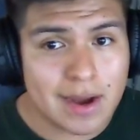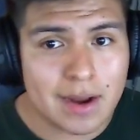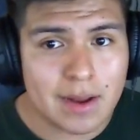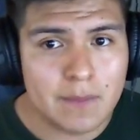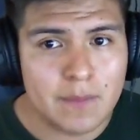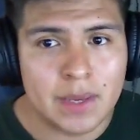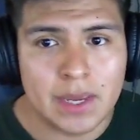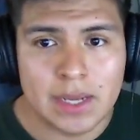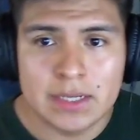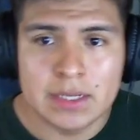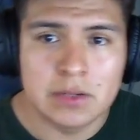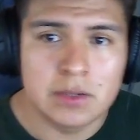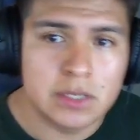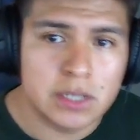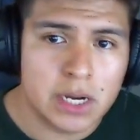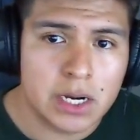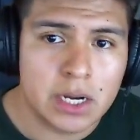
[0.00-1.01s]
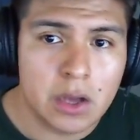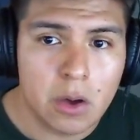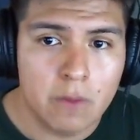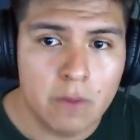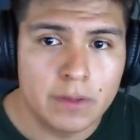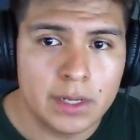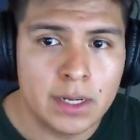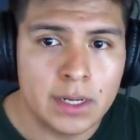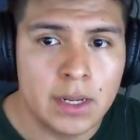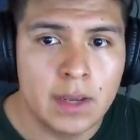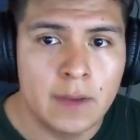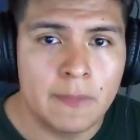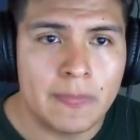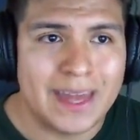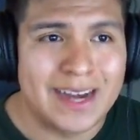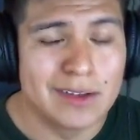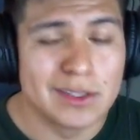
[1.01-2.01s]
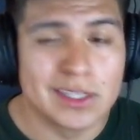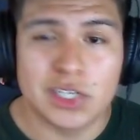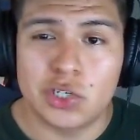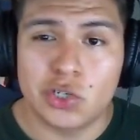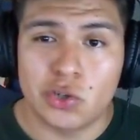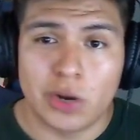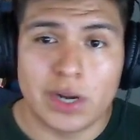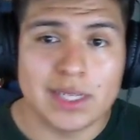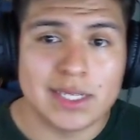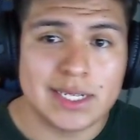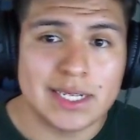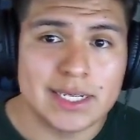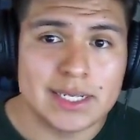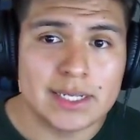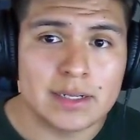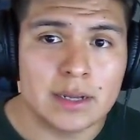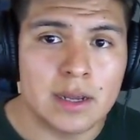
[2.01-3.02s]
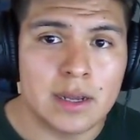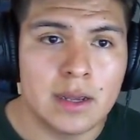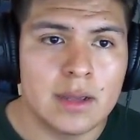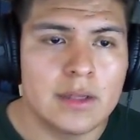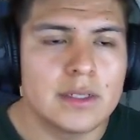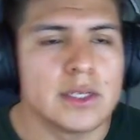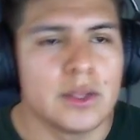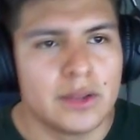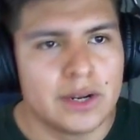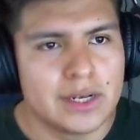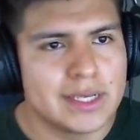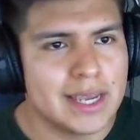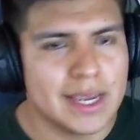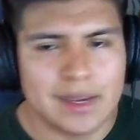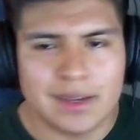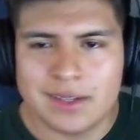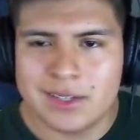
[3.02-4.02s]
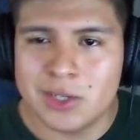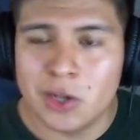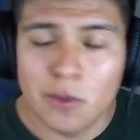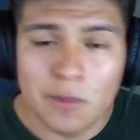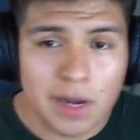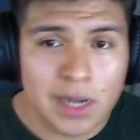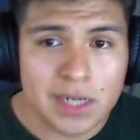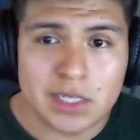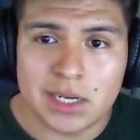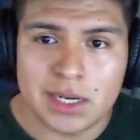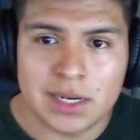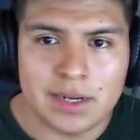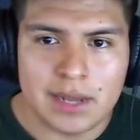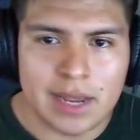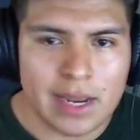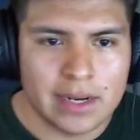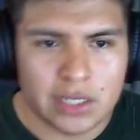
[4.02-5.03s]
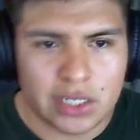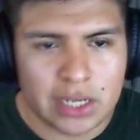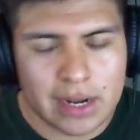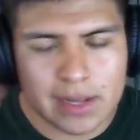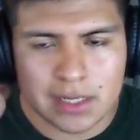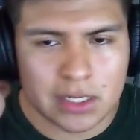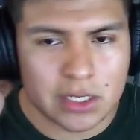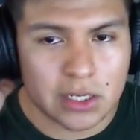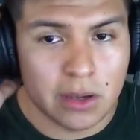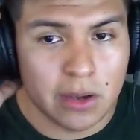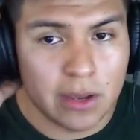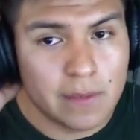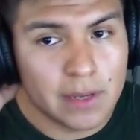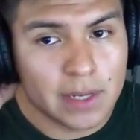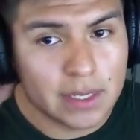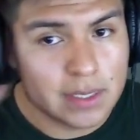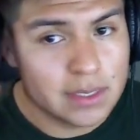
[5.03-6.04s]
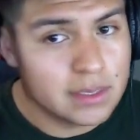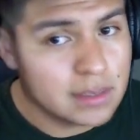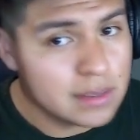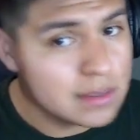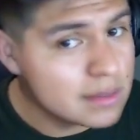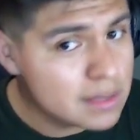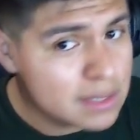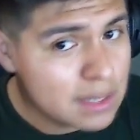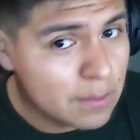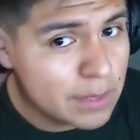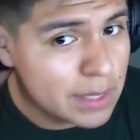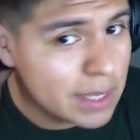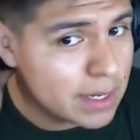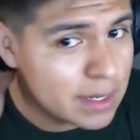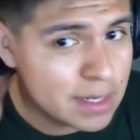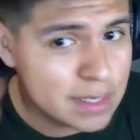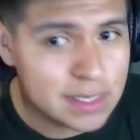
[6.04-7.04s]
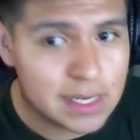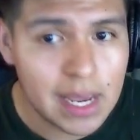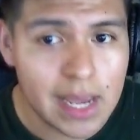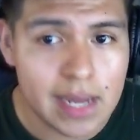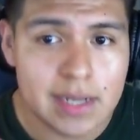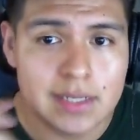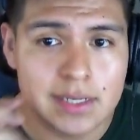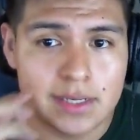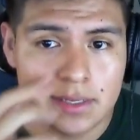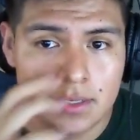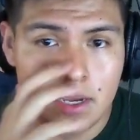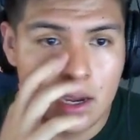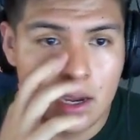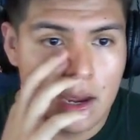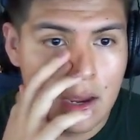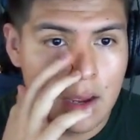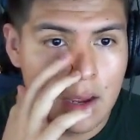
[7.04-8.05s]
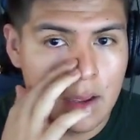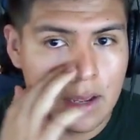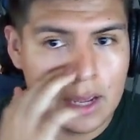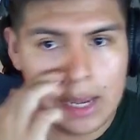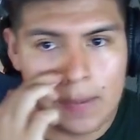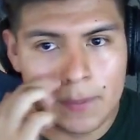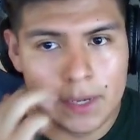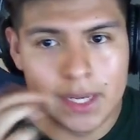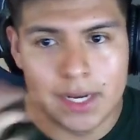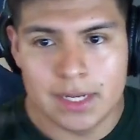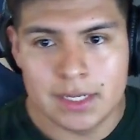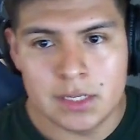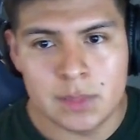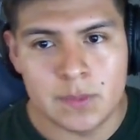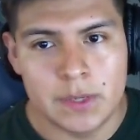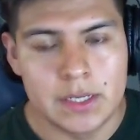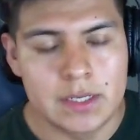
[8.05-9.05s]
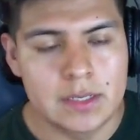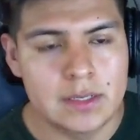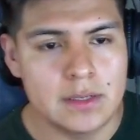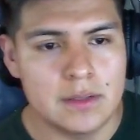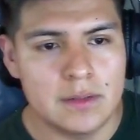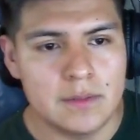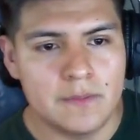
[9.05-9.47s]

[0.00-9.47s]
it because it was during COVID and it was a shortened season. So there's like so much, and shout out to Shohei because someone that does that is, I mean, it speaks